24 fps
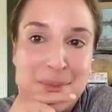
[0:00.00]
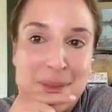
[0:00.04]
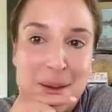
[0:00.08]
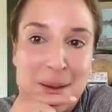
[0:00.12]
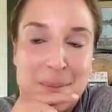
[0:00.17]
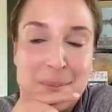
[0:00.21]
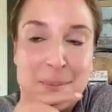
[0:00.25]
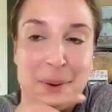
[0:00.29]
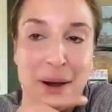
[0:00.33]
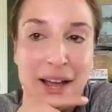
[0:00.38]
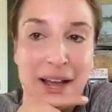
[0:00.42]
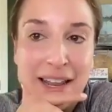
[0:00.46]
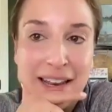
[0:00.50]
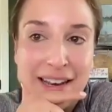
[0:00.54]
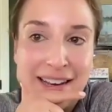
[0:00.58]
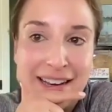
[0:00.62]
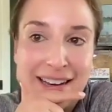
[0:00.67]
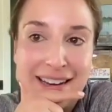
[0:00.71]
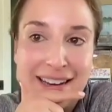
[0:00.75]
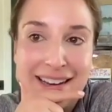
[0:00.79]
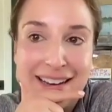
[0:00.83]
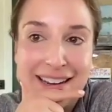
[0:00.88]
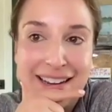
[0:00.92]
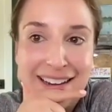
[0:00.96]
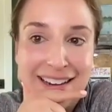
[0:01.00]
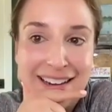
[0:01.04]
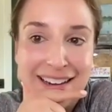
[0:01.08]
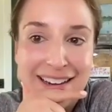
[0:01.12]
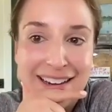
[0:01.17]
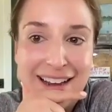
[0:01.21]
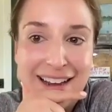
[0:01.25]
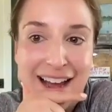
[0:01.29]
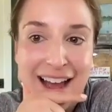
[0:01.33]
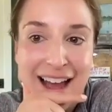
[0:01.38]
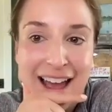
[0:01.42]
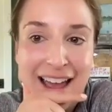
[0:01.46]
but
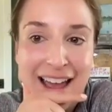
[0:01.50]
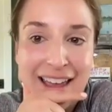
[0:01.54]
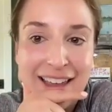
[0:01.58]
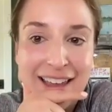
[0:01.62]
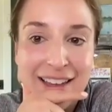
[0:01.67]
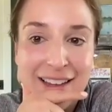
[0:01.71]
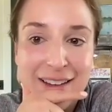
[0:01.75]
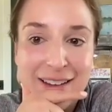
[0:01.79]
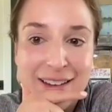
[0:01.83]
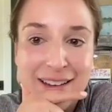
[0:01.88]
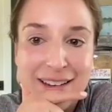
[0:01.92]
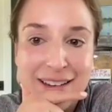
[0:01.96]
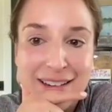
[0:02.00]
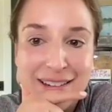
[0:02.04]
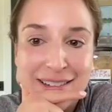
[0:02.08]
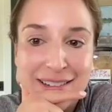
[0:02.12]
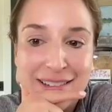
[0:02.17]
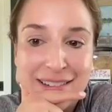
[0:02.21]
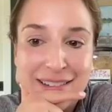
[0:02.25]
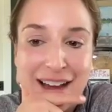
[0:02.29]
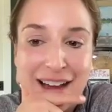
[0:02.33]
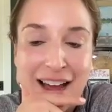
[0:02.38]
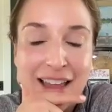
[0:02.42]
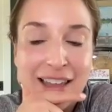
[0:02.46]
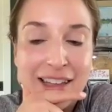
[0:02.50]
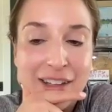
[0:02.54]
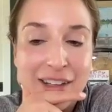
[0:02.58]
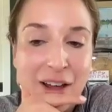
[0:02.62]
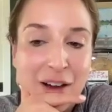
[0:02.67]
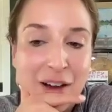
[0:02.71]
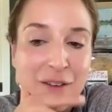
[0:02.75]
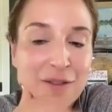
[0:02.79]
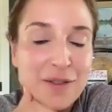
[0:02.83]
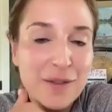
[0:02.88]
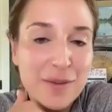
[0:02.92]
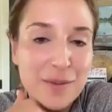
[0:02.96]
I I
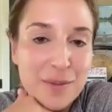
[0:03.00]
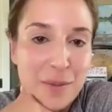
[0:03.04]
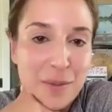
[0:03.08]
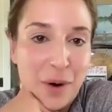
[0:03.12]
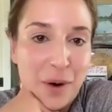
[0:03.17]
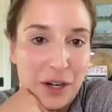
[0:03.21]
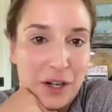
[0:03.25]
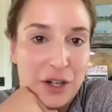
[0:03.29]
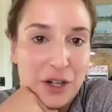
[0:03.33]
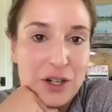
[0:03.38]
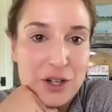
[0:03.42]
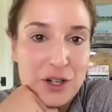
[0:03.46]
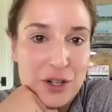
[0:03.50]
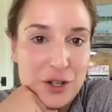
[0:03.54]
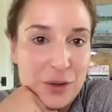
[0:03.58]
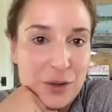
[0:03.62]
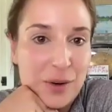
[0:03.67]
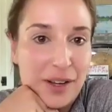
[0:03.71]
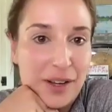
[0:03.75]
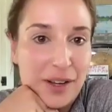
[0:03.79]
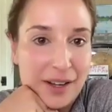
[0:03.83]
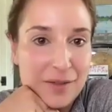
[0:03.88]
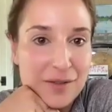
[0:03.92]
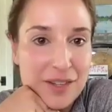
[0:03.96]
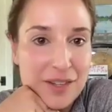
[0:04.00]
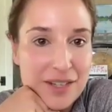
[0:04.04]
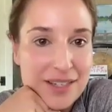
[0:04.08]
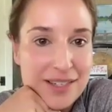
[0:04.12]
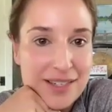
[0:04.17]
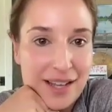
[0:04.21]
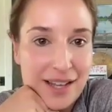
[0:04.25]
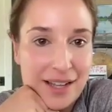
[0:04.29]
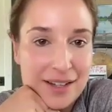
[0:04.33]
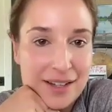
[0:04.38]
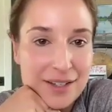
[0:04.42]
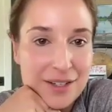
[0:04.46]
love what you're doing of this
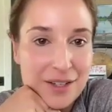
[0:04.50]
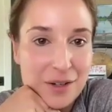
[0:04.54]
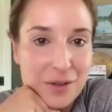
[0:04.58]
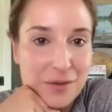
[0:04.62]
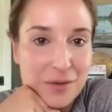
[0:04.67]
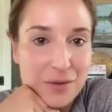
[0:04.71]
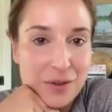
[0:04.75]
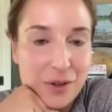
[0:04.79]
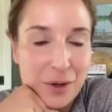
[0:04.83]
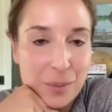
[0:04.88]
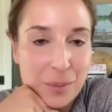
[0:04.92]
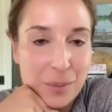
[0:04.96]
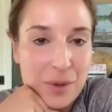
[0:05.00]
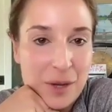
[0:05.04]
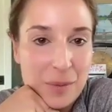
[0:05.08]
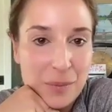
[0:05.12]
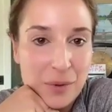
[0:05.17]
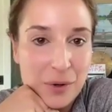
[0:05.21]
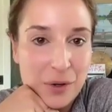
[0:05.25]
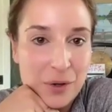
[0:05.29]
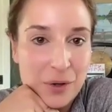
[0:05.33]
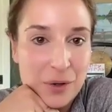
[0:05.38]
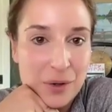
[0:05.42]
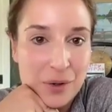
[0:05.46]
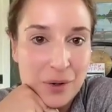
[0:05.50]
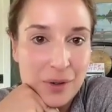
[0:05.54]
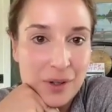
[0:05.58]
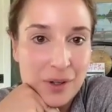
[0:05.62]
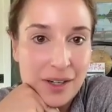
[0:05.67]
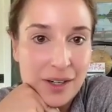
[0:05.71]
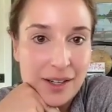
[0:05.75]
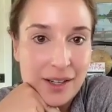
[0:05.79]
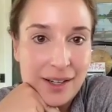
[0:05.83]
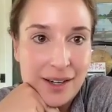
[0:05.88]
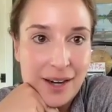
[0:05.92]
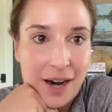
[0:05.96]
sense of, people who
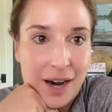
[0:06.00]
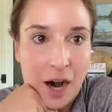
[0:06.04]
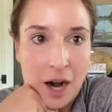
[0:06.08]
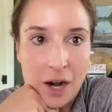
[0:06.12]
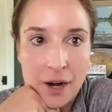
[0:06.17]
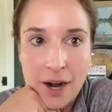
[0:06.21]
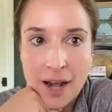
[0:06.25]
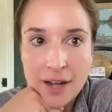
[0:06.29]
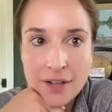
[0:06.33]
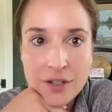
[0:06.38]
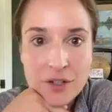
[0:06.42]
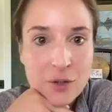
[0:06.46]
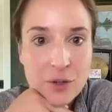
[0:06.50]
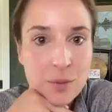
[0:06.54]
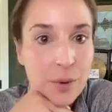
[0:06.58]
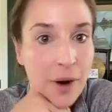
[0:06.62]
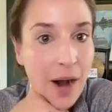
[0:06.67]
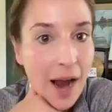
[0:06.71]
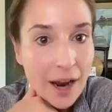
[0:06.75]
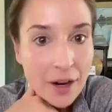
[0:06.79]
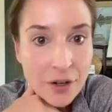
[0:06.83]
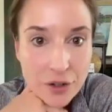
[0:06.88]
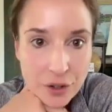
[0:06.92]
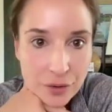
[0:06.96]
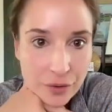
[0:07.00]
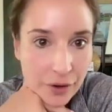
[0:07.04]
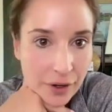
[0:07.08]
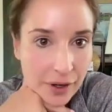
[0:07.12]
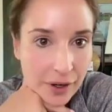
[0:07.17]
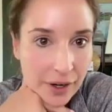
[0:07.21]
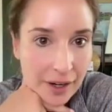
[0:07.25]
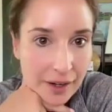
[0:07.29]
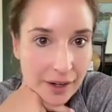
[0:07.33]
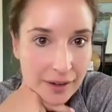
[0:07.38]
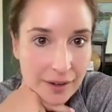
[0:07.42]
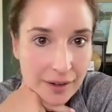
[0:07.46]
are not super
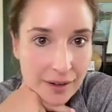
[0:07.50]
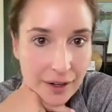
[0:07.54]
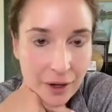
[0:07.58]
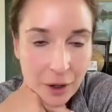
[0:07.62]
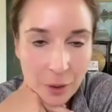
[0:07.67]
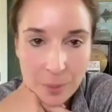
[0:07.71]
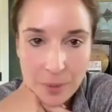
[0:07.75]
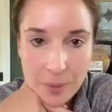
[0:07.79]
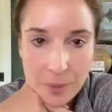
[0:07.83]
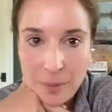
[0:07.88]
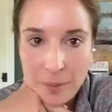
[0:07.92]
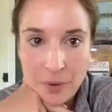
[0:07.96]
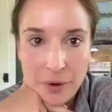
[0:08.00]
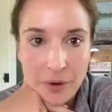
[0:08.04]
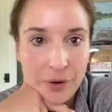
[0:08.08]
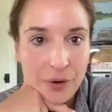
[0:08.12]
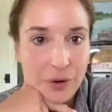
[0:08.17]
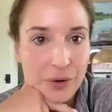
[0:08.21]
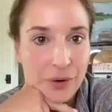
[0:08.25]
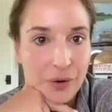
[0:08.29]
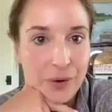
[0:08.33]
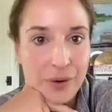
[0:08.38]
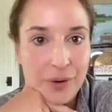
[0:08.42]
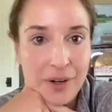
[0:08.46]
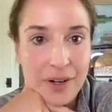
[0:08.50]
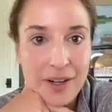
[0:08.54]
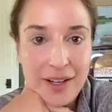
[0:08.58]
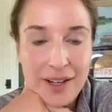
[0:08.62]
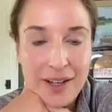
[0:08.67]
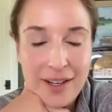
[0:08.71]
extroverted, people who